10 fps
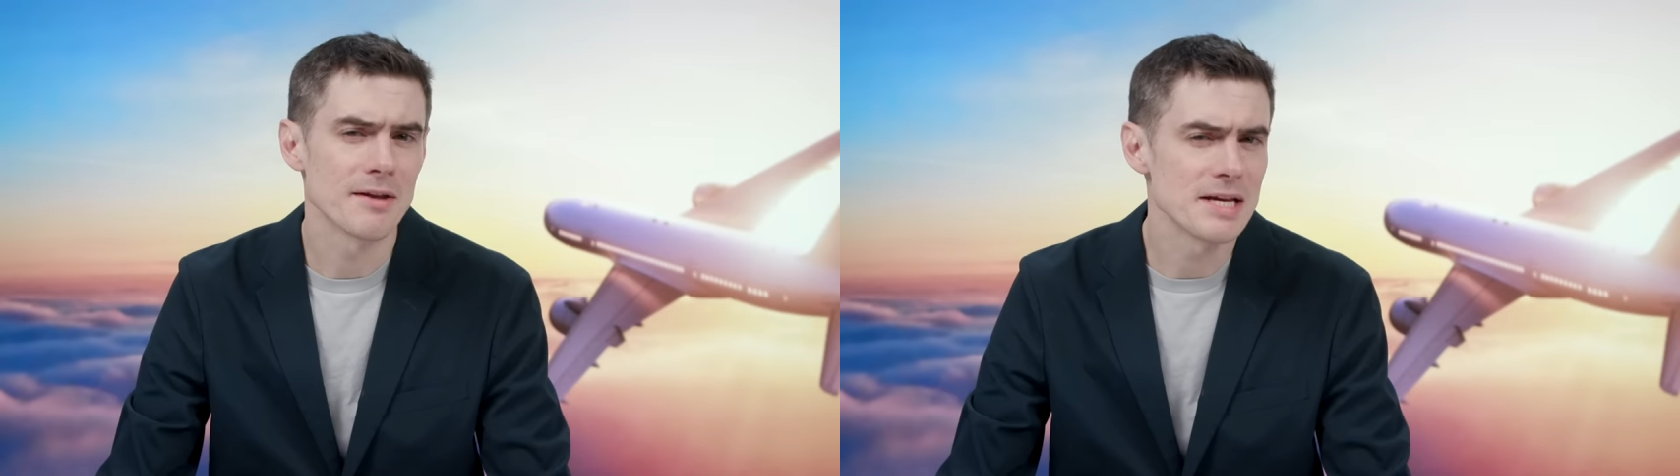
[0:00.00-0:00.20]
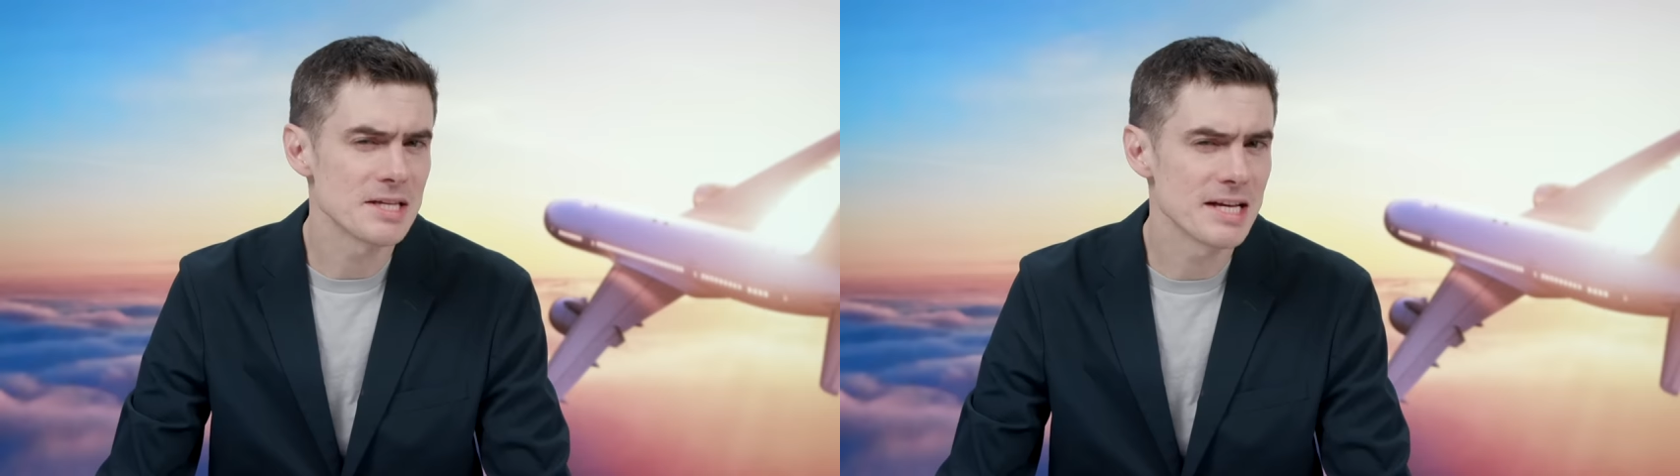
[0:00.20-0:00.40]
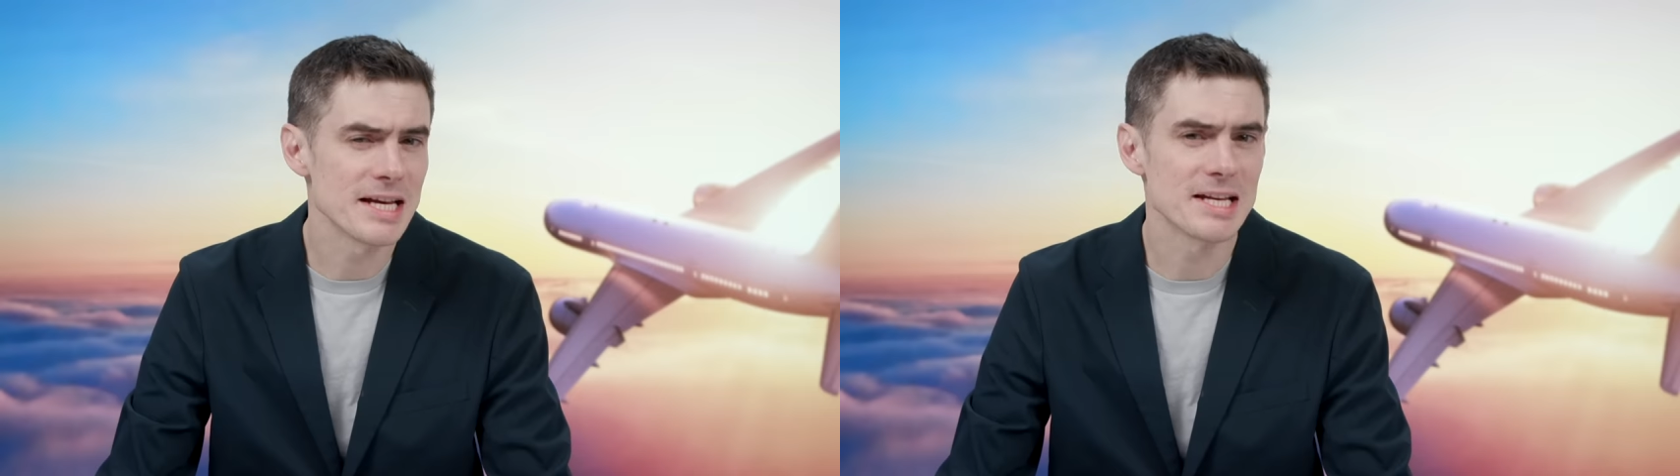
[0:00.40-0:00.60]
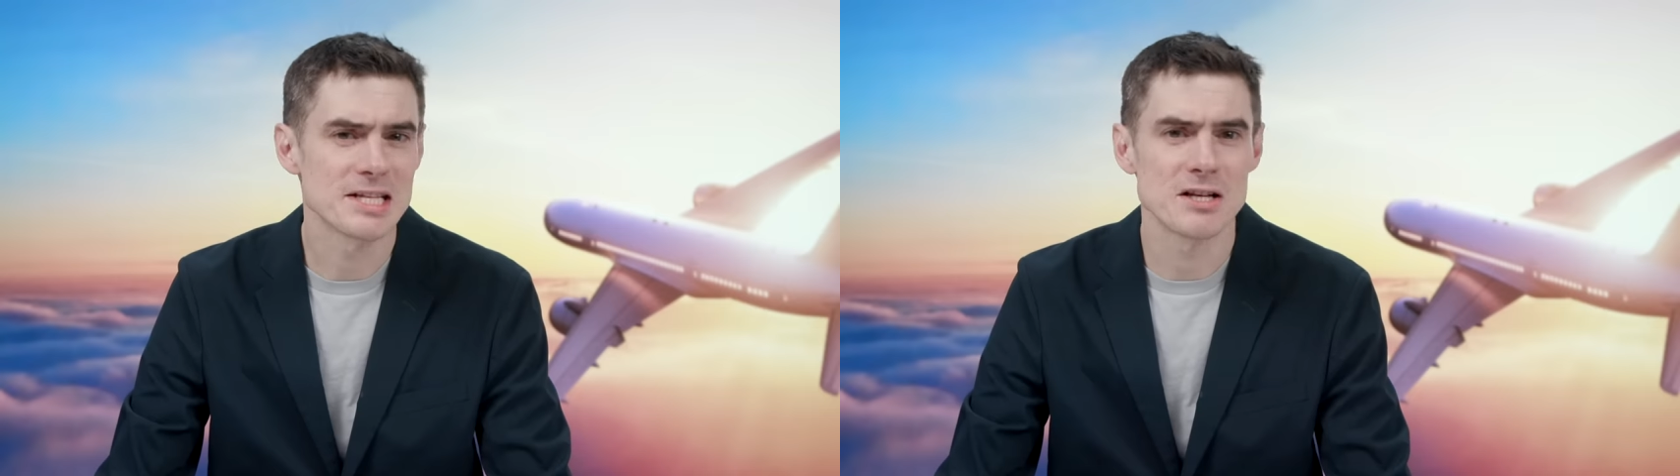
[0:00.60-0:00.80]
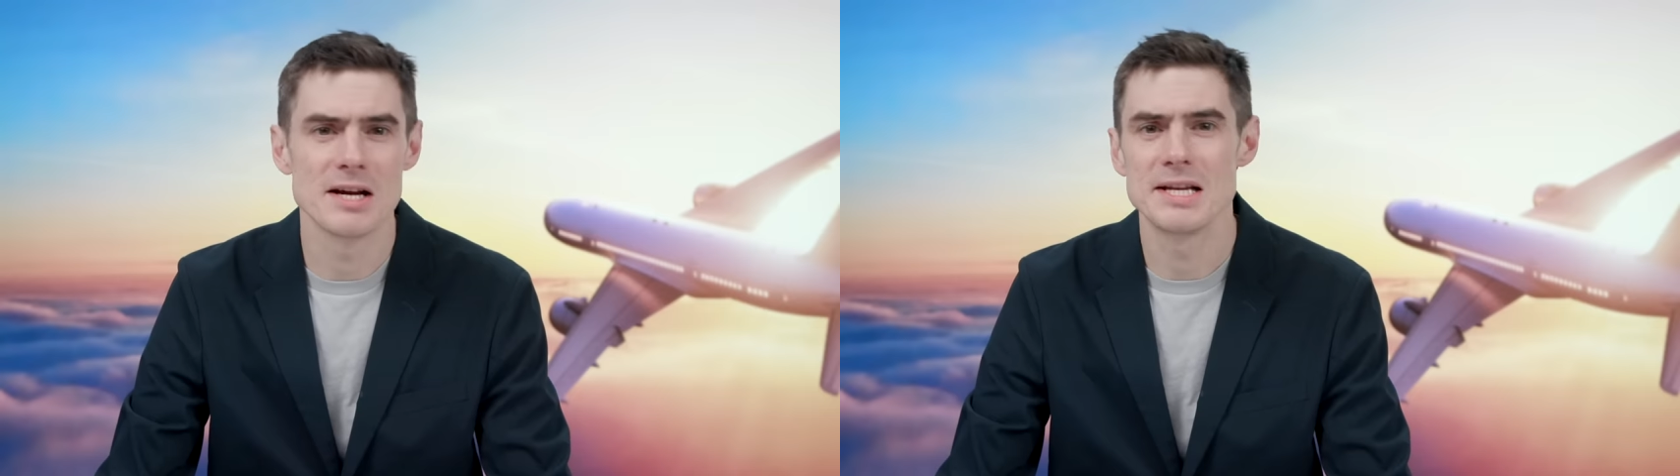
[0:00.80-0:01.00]
Now, they did it in a
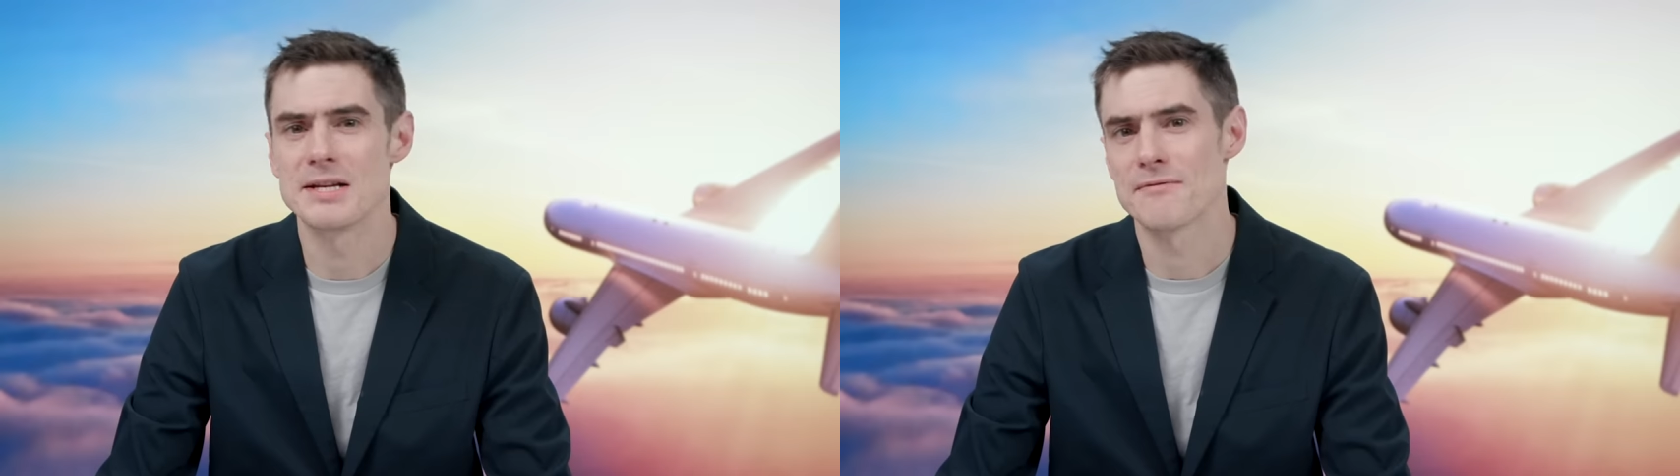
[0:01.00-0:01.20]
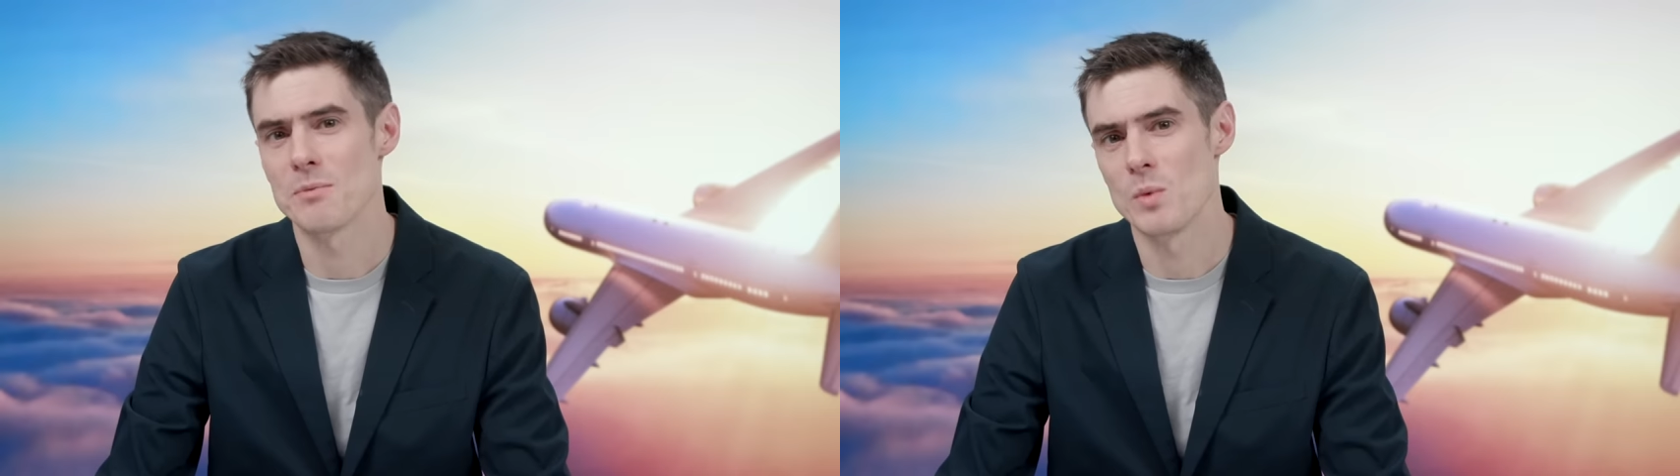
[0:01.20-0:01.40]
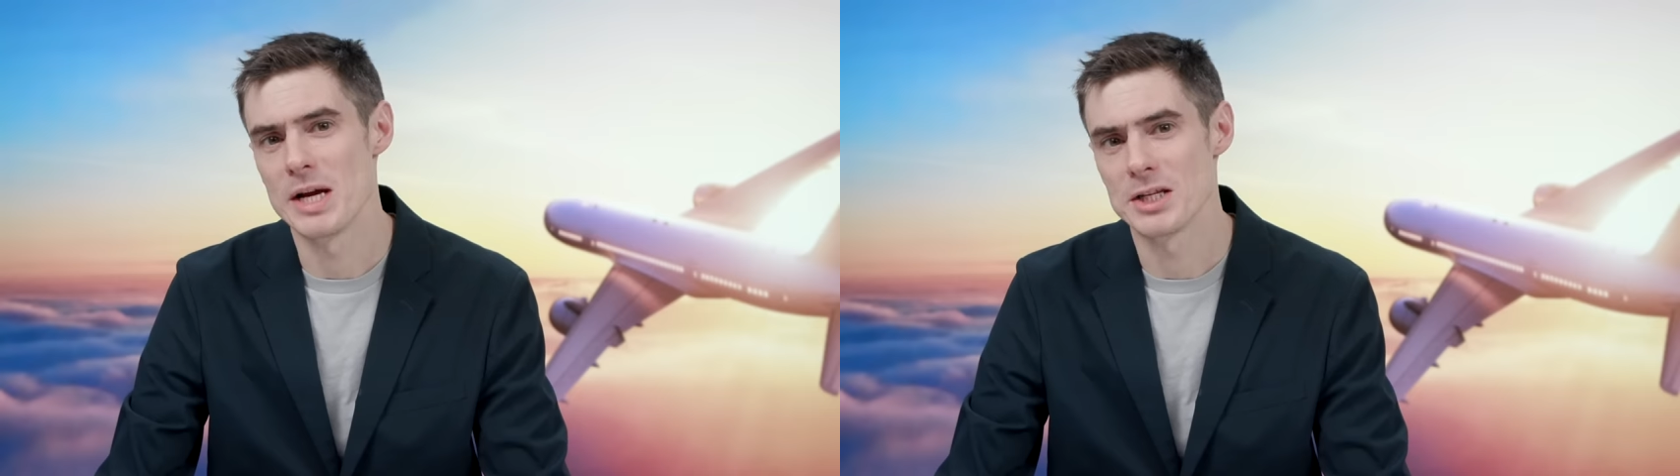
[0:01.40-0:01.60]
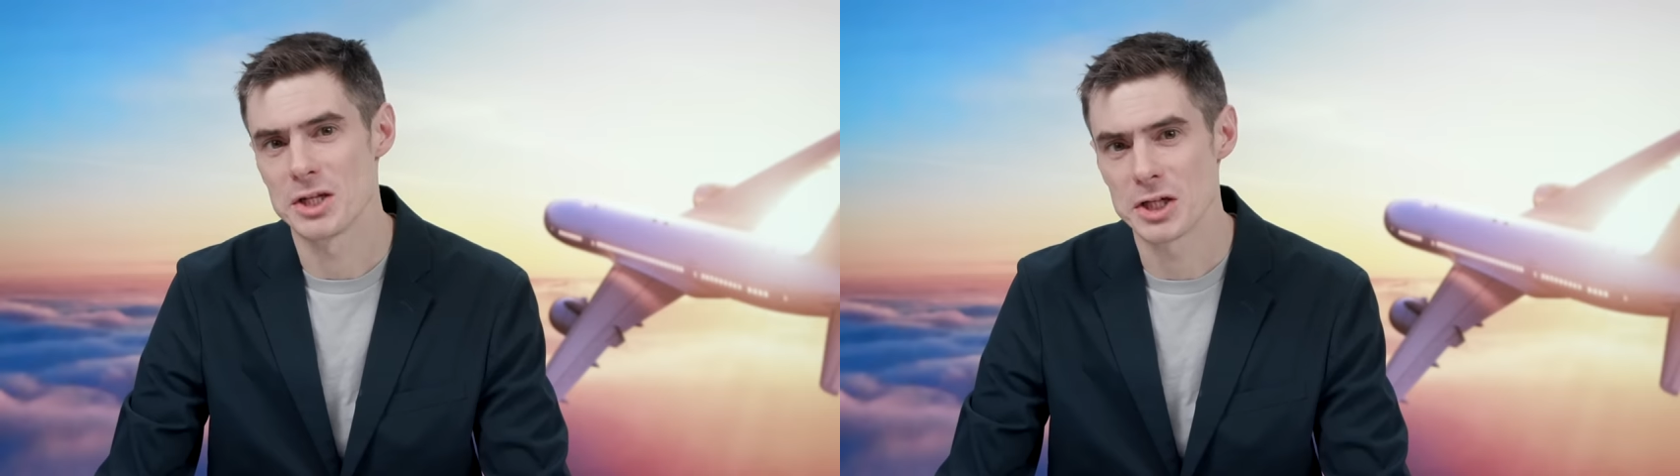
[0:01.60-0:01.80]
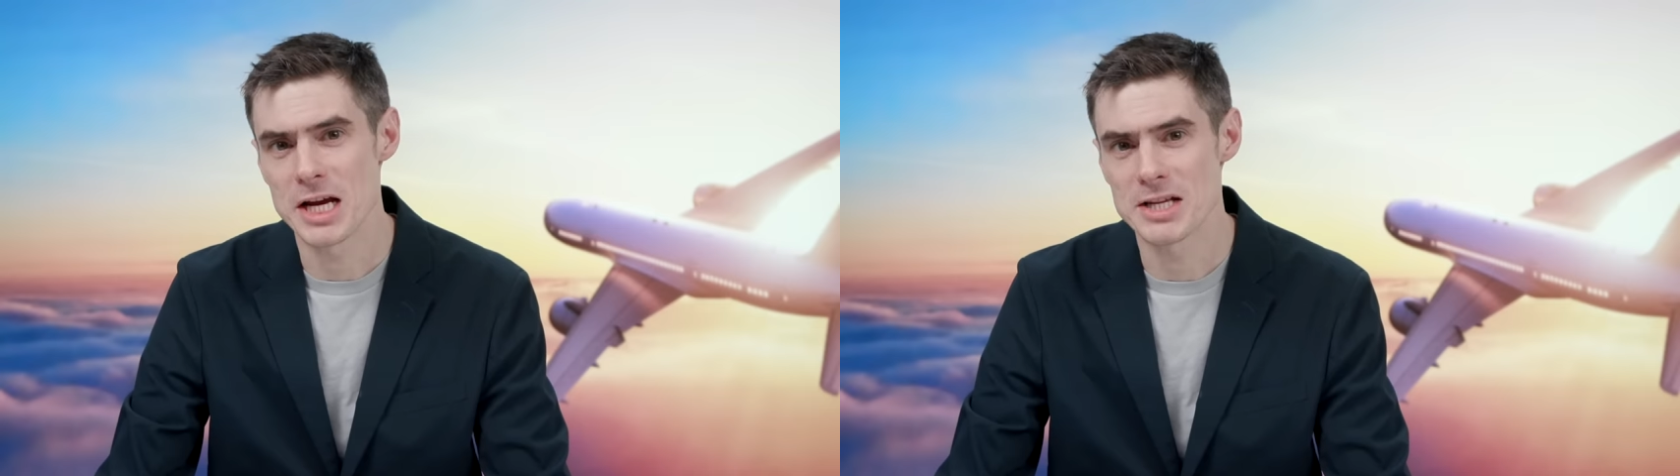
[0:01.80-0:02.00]
slightly different way to
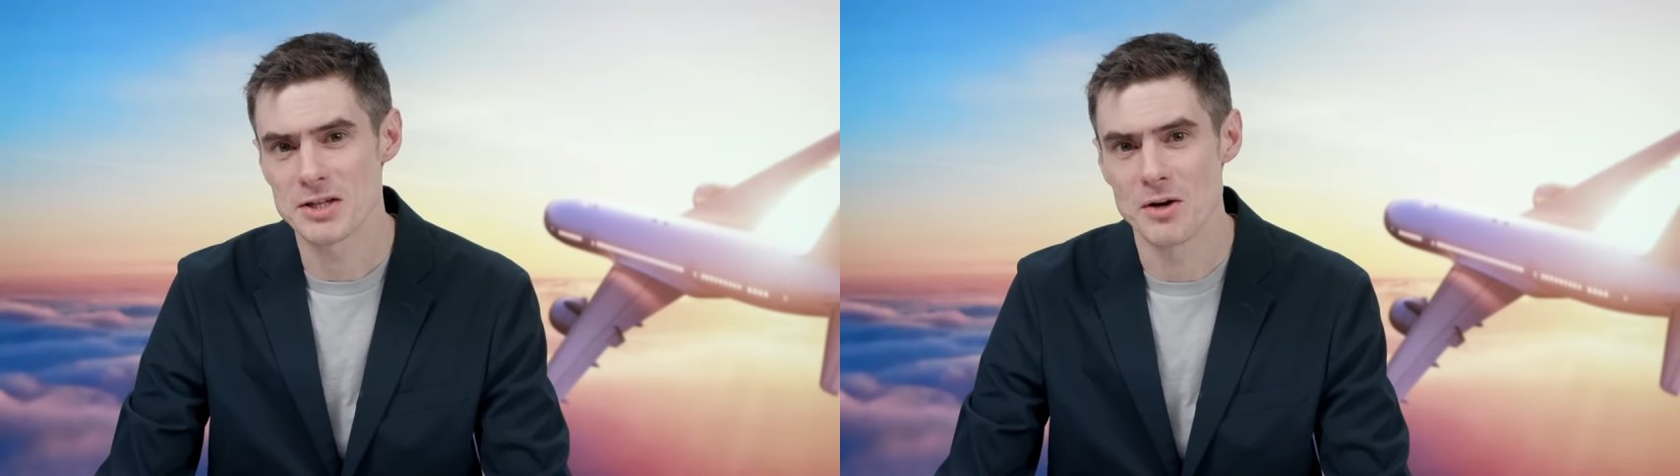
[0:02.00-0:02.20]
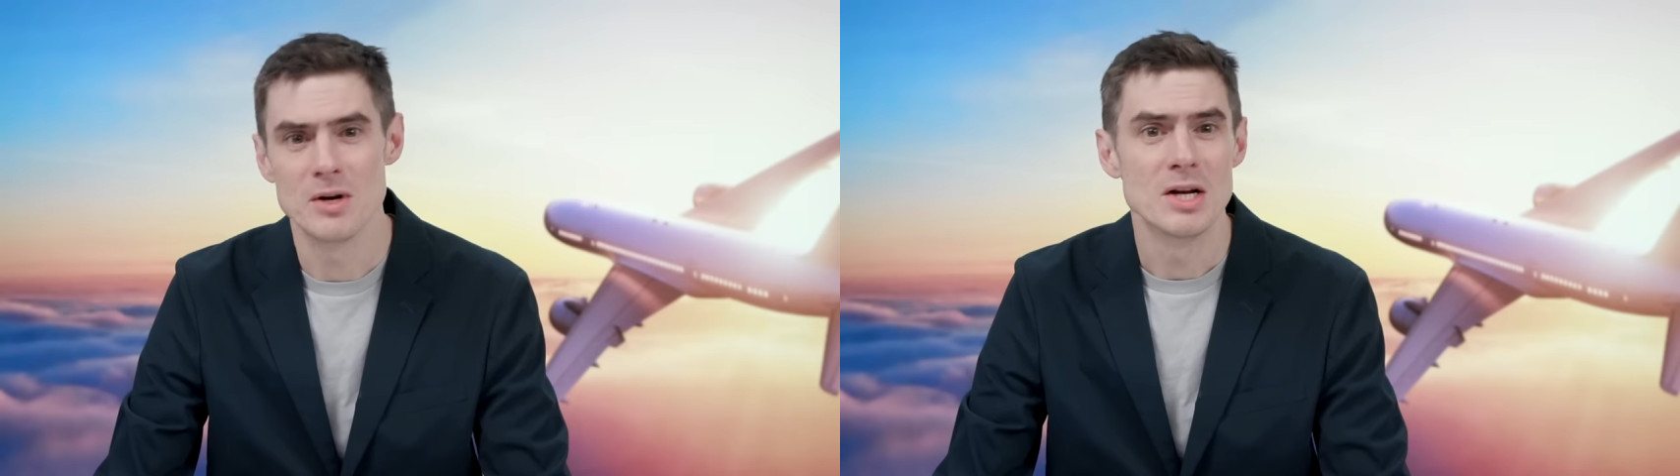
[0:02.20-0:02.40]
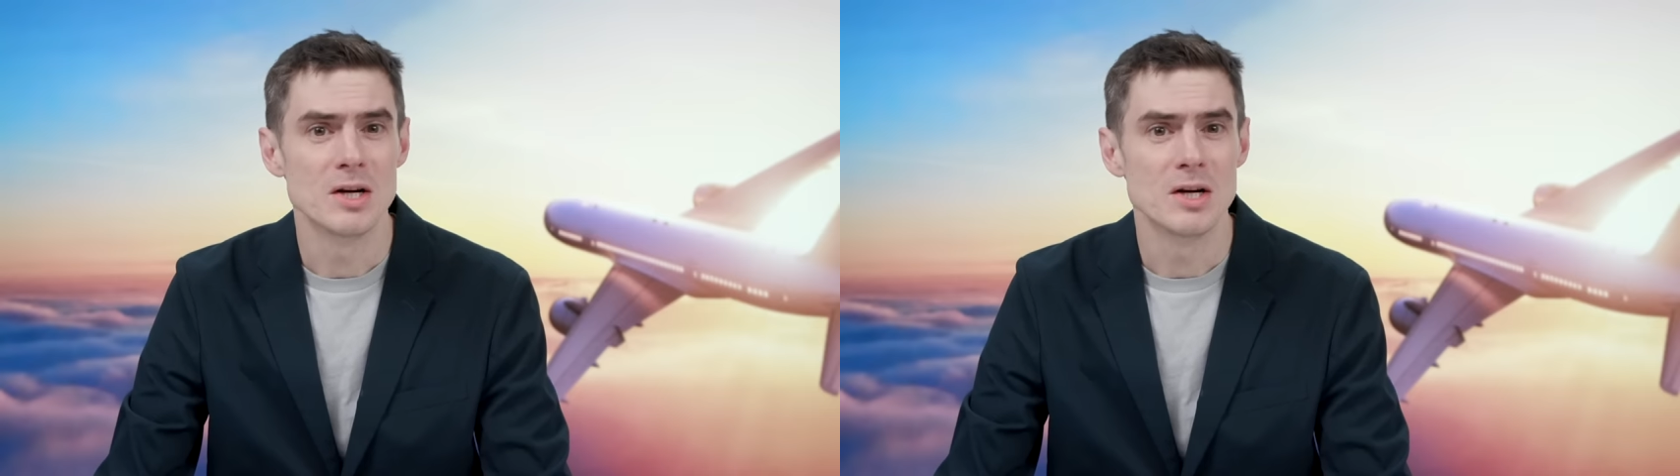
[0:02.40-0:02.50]
Chase, though.